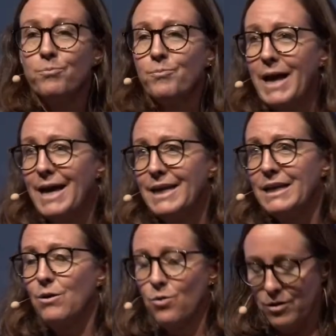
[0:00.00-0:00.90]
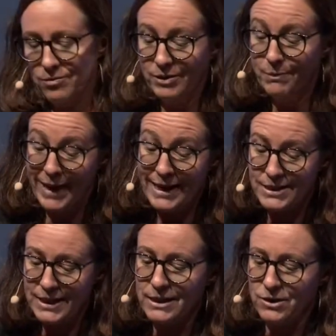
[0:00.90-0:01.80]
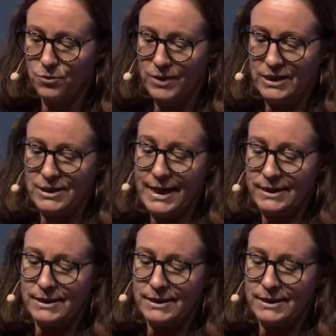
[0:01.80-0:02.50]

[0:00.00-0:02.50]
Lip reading: planning or pledging to reach net